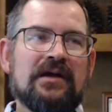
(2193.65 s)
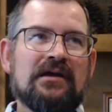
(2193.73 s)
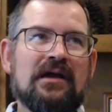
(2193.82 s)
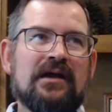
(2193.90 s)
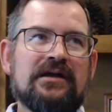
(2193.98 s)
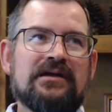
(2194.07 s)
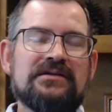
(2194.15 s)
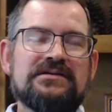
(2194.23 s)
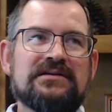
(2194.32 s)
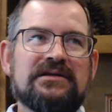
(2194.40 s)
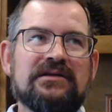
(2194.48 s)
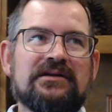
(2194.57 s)
I can
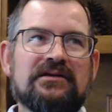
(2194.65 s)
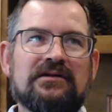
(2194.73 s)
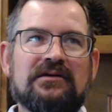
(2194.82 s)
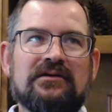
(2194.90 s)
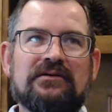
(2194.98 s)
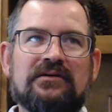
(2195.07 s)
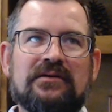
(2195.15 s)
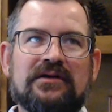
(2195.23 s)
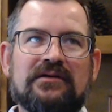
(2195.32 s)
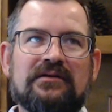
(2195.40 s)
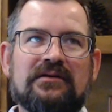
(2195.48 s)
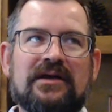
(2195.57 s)
see the
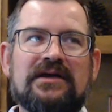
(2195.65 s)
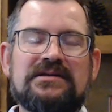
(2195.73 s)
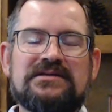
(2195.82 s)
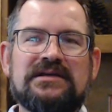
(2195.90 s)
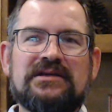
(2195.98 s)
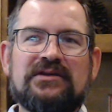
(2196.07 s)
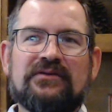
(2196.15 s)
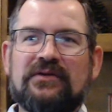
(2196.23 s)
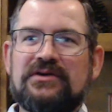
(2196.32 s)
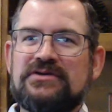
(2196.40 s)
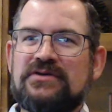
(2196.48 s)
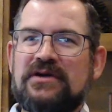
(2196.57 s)

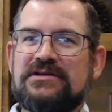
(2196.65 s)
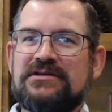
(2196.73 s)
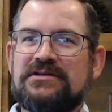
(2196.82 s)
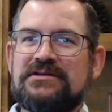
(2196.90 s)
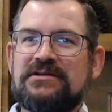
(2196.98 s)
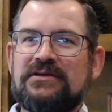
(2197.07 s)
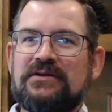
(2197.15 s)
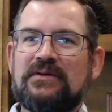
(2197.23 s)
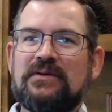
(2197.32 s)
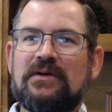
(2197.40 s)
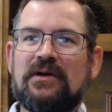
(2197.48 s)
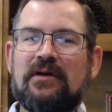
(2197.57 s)
frustration
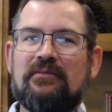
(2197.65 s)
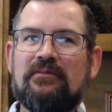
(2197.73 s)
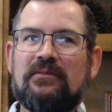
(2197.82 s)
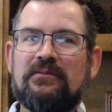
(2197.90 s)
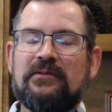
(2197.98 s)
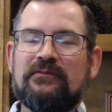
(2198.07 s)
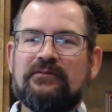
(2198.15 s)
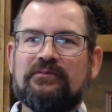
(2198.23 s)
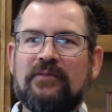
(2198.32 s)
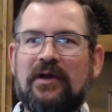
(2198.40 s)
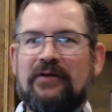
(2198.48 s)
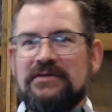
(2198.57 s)
too.
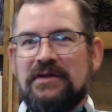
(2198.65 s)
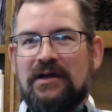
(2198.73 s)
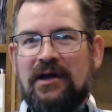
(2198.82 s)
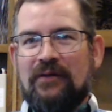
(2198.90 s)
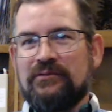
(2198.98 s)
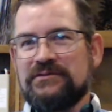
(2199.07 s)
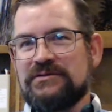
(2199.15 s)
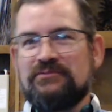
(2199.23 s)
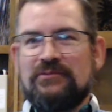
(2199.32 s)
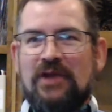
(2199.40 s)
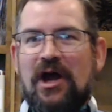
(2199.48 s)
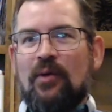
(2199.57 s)
Probably
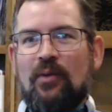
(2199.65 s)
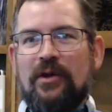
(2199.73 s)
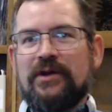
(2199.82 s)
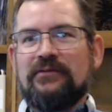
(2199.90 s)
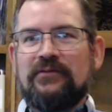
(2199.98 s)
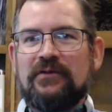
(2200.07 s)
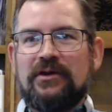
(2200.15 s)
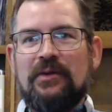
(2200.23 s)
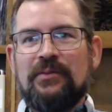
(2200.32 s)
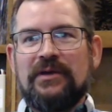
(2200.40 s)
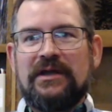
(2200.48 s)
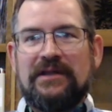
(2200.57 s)
not working for a
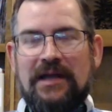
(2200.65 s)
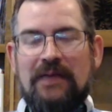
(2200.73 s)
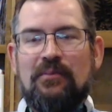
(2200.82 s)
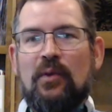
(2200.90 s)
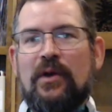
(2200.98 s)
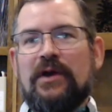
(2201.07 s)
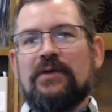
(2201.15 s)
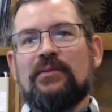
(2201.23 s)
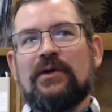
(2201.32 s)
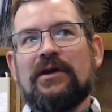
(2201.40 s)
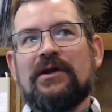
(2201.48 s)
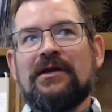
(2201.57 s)
company at that point,
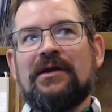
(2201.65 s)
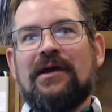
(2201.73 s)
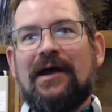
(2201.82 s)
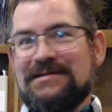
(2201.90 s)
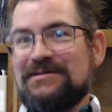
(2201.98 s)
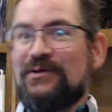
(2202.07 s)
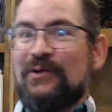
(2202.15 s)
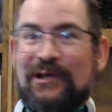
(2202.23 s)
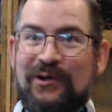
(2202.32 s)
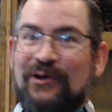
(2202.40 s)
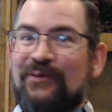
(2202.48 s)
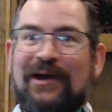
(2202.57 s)
but I still
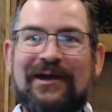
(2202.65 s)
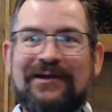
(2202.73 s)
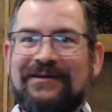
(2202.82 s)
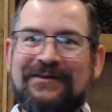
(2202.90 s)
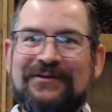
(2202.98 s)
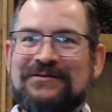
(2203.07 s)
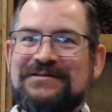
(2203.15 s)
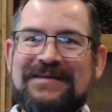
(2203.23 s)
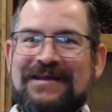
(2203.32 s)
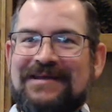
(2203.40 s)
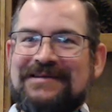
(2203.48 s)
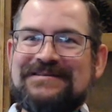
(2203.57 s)
hear about those
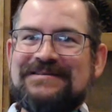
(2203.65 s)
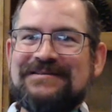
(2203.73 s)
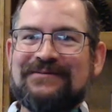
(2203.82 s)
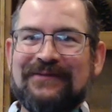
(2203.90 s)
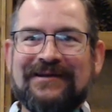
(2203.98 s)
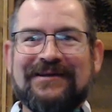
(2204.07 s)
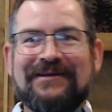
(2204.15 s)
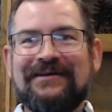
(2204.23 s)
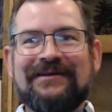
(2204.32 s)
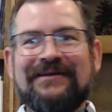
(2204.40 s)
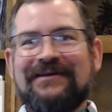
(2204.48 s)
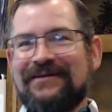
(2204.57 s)
days when
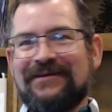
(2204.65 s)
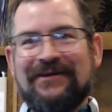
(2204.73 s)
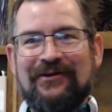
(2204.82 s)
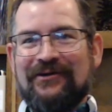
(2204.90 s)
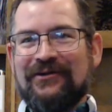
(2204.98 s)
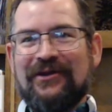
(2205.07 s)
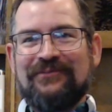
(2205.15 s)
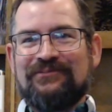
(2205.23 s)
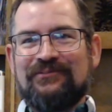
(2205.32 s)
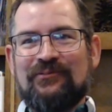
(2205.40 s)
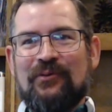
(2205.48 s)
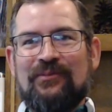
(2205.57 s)

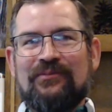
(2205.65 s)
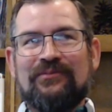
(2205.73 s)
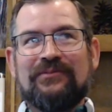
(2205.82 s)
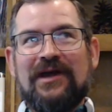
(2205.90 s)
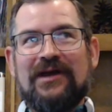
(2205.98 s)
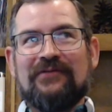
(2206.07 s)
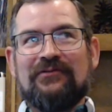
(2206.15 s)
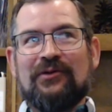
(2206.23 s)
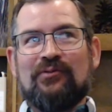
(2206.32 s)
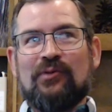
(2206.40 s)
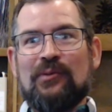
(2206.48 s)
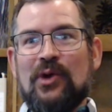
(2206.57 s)
kind of
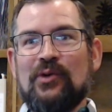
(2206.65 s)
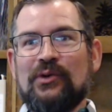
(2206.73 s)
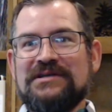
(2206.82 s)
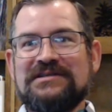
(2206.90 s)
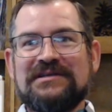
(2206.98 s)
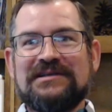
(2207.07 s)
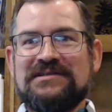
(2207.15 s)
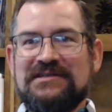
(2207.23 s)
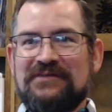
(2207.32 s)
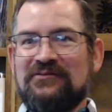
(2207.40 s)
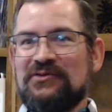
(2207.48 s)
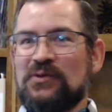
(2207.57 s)
remotely sense
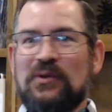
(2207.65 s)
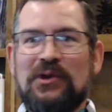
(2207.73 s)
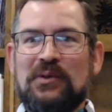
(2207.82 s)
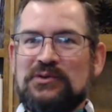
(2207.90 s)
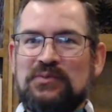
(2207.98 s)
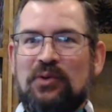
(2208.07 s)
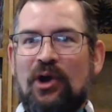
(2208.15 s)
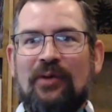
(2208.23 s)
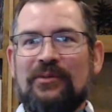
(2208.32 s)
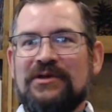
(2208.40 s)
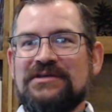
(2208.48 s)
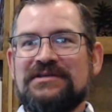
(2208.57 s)
inventory was
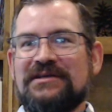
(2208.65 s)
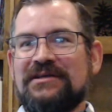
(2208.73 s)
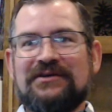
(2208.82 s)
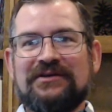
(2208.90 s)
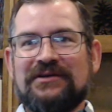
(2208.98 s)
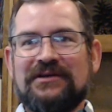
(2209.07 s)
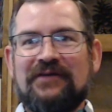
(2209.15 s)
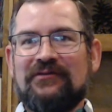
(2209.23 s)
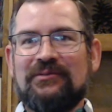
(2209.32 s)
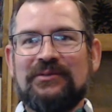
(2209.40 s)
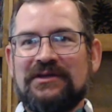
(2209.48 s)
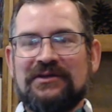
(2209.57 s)
promised and it could never
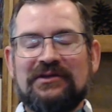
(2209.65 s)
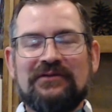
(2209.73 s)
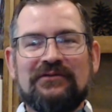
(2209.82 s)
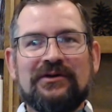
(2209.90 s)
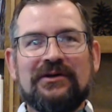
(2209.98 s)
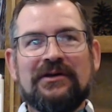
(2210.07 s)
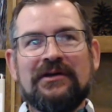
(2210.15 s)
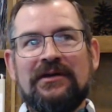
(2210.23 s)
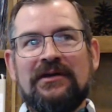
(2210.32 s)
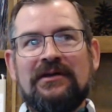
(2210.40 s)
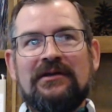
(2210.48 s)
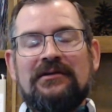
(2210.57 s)
be delivered.
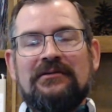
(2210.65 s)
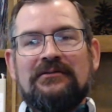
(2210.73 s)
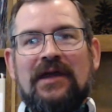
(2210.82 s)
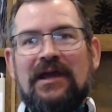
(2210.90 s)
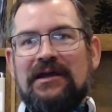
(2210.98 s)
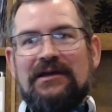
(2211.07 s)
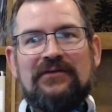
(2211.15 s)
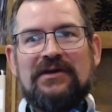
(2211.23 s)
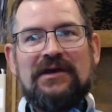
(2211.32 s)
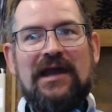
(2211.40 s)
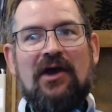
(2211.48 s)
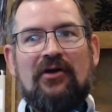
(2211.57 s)
And
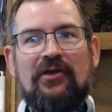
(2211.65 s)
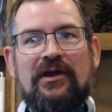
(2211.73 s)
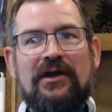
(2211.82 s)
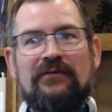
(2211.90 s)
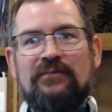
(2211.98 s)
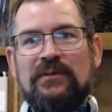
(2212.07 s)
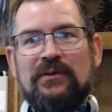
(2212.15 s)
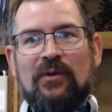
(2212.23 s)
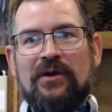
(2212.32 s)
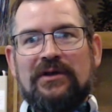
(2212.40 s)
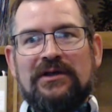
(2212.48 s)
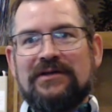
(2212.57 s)
even now, like I've been
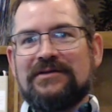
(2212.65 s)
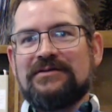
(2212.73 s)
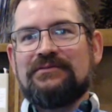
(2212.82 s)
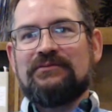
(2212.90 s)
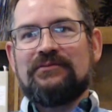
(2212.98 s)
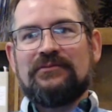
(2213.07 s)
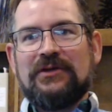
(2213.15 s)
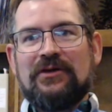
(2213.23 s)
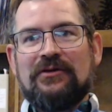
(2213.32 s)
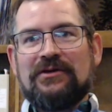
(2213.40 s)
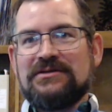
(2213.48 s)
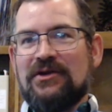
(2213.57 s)
working in
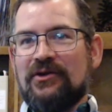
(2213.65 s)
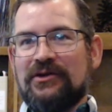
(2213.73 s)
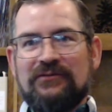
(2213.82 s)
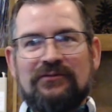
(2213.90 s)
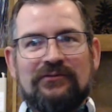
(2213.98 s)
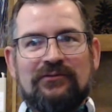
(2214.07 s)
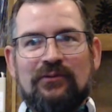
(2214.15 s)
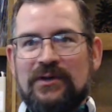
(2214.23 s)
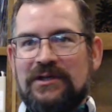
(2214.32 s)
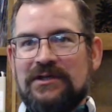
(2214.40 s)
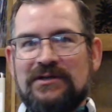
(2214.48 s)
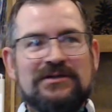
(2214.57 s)
consulting for 4
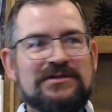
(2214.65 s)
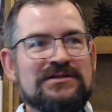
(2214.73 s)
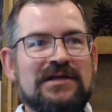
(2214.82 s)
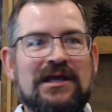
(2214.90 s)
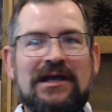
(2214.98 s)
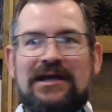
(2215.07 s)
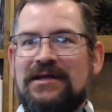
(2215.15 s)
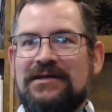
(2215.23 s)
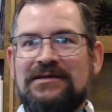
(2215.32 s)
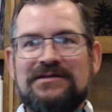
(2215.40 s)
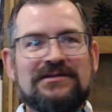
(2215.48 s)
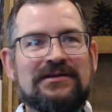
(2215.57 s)
years, and